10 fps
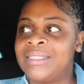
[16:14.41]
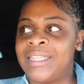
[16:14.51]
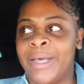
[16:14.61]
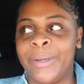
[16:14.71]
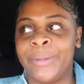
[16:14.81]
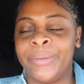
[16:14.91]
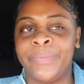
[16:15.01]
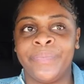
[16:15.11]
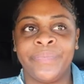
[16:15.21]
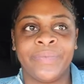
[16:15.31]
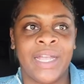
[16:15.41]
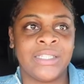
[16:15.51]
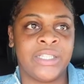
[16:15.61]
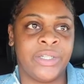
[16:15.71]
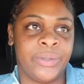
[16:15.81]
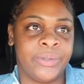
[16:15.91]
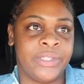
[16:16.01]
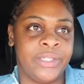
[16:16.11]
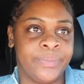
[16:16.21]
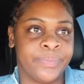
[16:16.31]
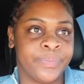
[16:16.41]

So that's a doozy.